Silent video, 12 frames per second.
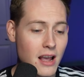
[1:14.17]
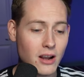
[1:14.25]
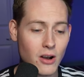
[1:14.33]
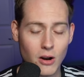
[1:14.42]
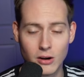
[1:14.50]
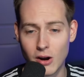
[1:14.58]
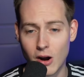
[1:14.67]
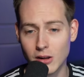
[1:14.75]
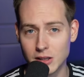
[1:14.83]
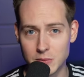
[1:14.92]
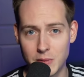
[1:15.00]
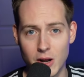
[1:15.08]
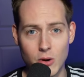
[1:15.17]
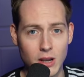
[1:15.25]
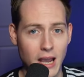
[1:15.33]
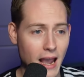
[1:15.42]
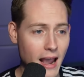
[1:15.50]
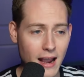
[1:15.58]
Connor Garland's been
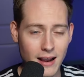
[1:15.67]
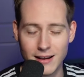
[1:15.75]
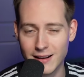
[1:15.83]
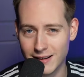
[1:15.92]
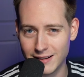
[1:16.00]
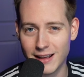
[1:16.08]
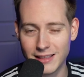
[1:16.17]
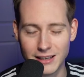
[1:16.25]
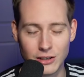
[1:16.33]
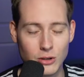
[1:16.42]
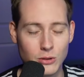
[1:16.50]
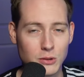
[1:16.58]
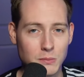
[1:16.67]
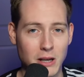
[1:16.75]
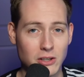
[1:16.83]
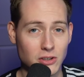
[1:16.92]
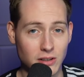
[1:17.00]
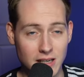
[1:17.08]
okay, nothing too
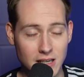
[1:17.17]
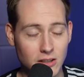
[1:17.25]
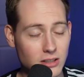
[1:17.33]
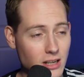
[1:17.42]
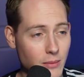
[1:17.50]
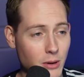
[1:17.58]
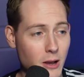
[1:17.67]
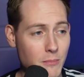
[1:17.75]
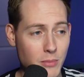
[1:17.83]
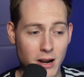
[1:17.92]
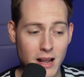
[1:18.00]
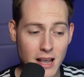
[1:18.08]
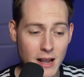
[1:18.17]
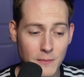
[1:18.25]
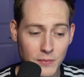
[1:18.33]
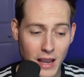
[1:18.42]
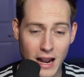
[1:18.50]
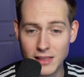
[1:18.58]
special, and he could step it up. But
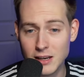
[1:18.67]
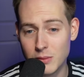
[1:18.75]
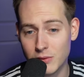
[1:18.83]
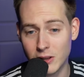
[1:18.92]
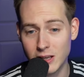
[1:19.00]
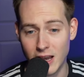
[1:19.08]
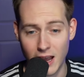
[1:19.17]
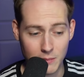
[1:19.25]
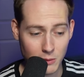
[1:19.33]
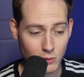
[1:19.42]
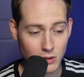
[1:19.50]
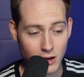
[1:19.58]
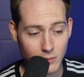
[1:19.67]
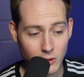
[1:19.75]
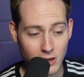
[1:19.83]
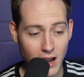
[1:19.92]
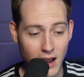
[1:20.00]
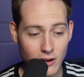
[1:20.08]
Anthony Beauvillier, I mean, we're talking about a
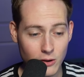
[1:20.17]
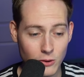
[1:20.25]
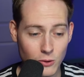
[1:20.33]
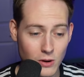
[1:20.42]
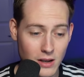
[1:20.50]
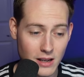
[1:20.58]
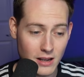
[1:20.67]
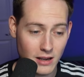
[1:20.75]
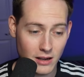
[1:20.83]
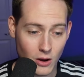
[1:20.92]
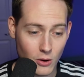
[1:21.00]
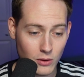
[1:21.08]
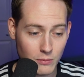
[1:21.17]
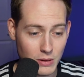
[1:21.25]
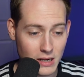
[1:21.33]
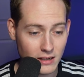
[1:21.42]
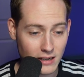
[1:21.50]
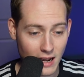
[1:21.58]
guy who, you know,
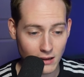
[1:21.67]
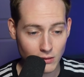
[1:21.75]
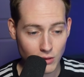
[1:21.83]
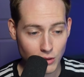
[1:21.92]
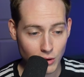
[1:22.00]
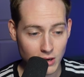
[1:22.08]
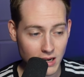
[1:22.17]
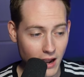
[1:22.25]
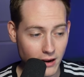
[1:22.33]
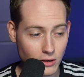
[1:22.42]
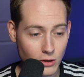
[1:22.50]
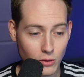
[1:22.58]
peaked at 39